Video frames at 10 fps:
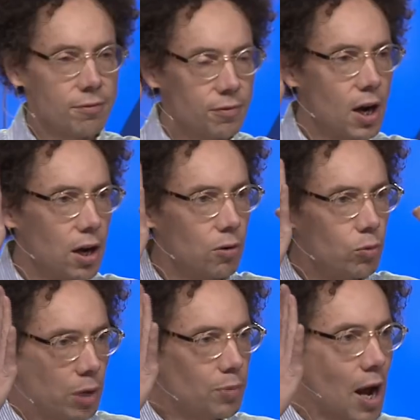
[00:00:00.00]
have
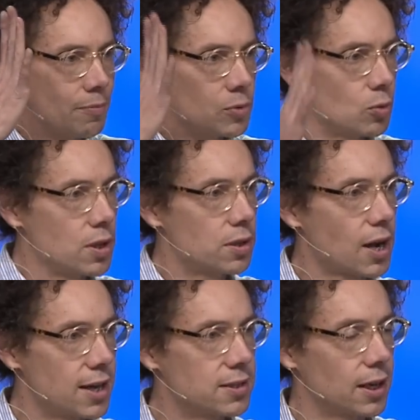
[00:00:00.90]
real problems with
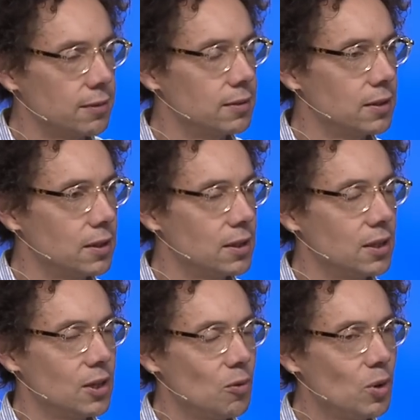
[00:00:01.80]
eyesight.
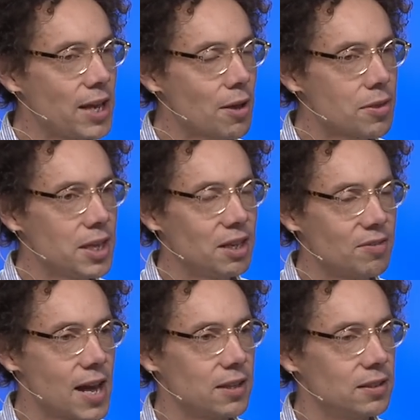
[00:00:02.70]
Well, now think
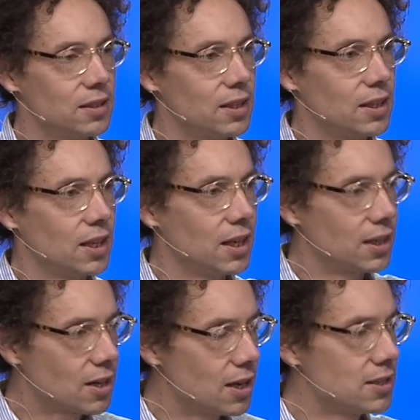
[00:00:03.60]
of that in
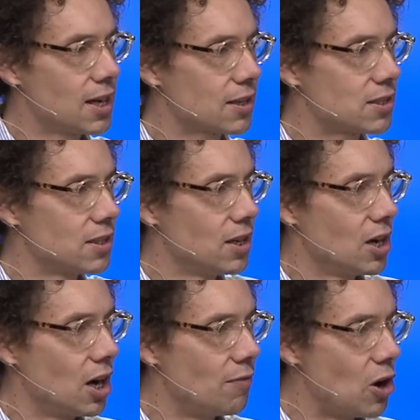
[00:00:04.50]
the context
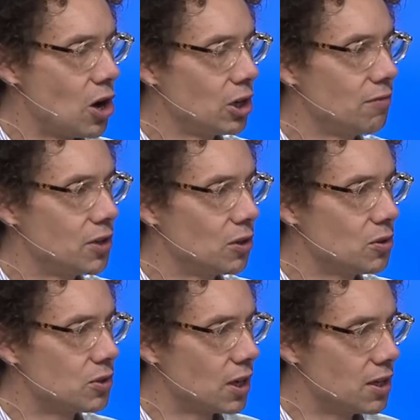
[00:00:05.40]
of all of
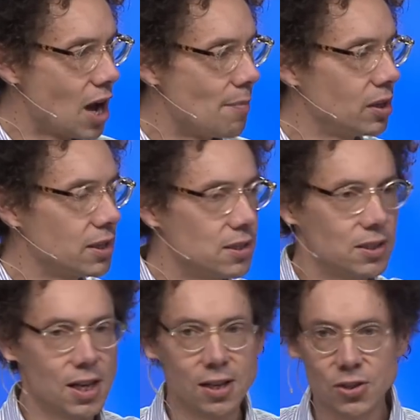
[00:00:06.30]
those
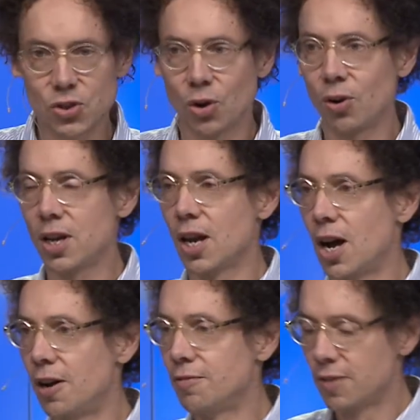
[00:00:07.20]
anomalies in the story
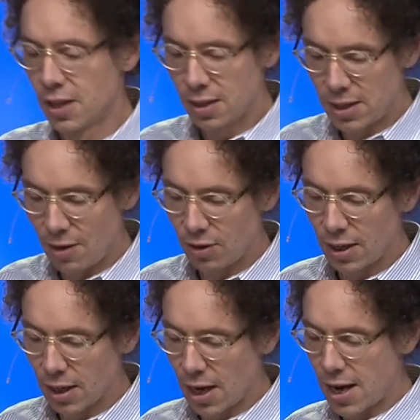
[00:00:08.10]
of David
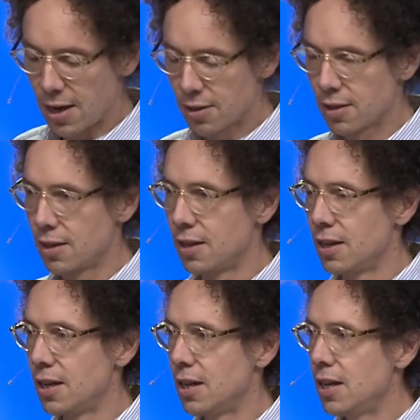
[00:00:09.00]
and Goliath.
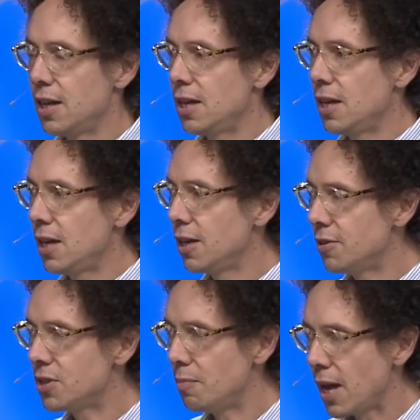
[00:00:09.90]

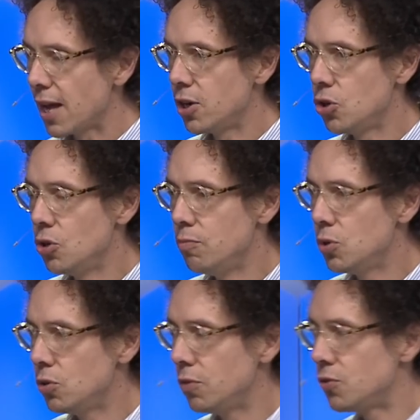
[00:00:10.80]
Here's a man who
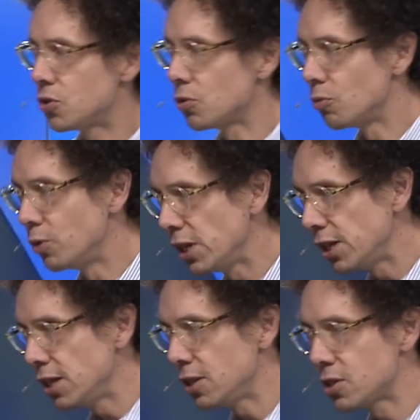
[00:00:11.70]
moves
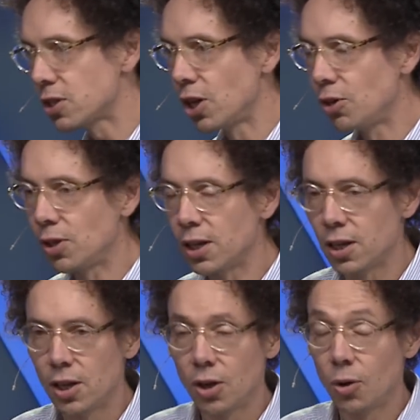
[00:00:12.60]
really slowly.